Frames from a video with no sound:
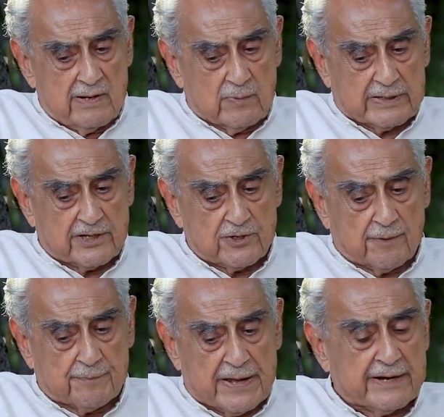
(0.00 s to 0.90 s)
Whether
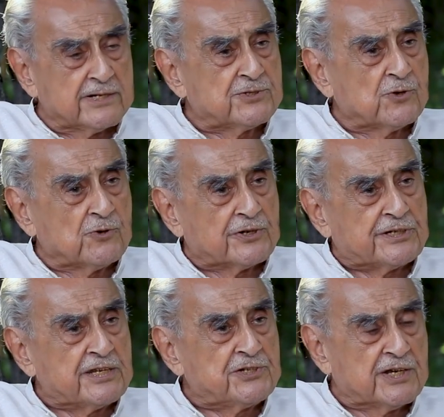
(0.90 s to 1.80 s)
your parents or your
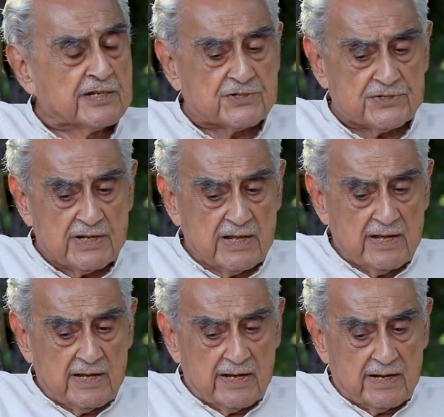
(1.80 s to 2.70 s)
teachers
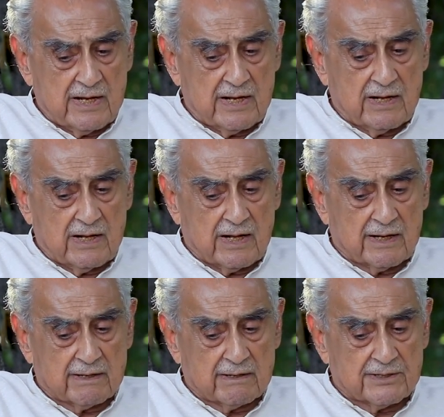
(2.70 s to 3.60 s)

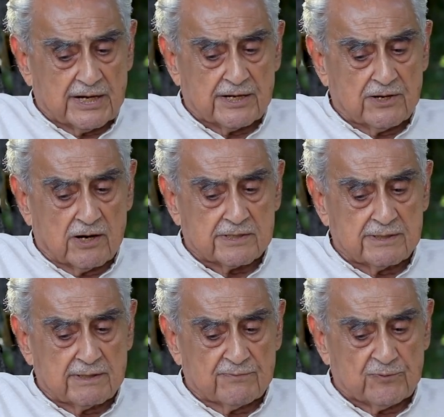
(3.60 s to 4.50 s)
did not
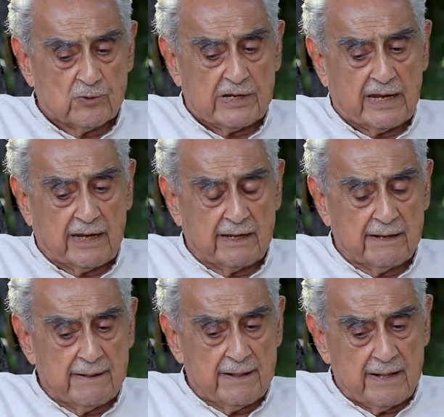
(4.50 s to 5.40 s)
fully
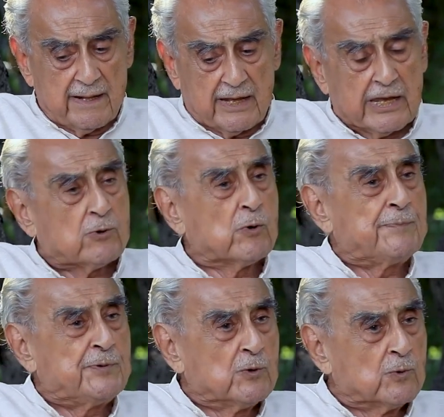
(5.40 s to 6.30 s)

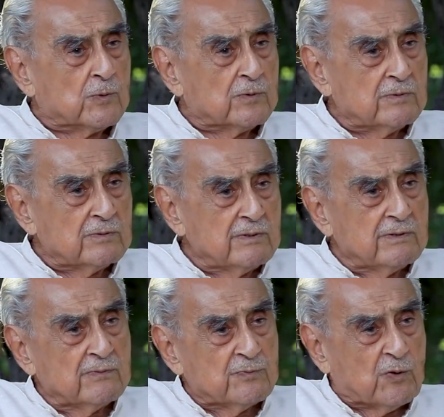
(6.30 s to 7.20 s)
equip you
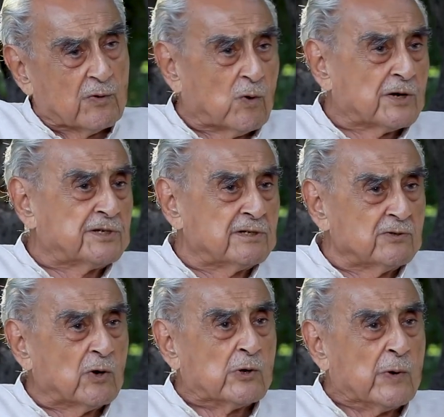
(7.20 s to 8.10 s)
for what
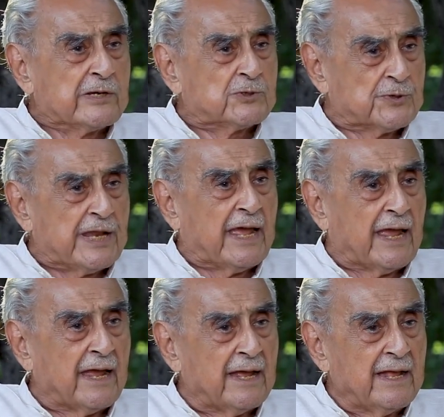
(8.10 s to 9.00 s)
you are doing
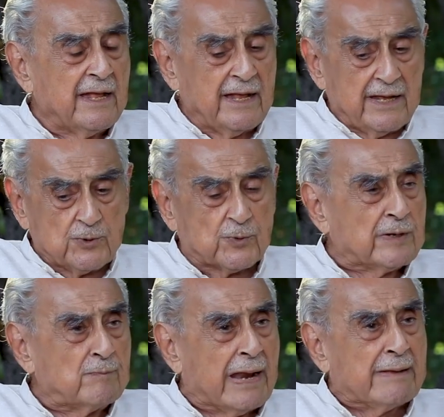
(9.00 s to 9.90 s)
today, you
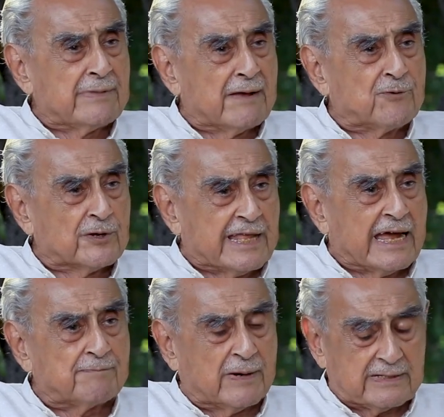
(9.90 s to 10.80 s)
can blame them for
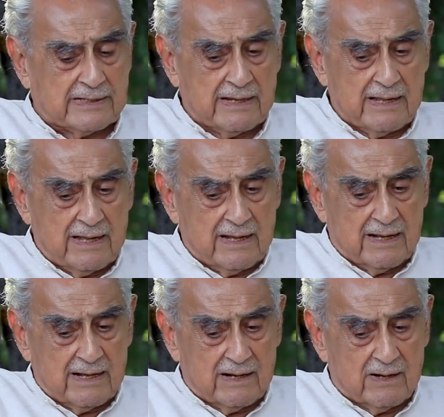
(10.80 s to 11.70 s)
that, but
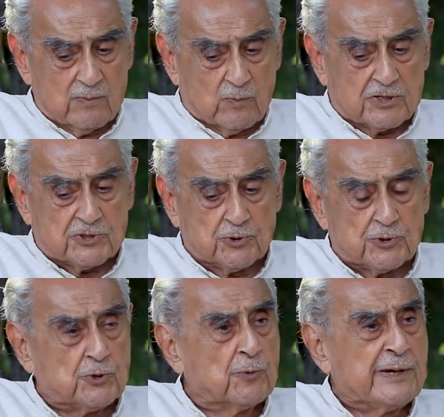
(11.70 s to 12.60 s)
what
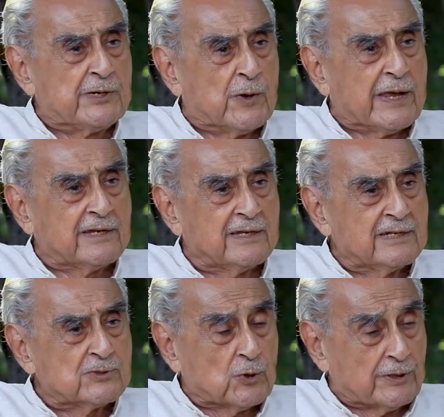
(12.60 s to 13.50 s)
should you be doing
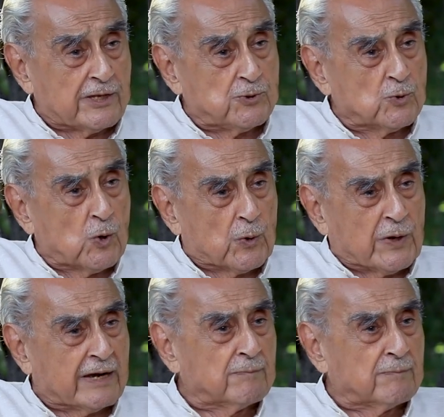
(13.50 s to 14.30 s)
so that you don't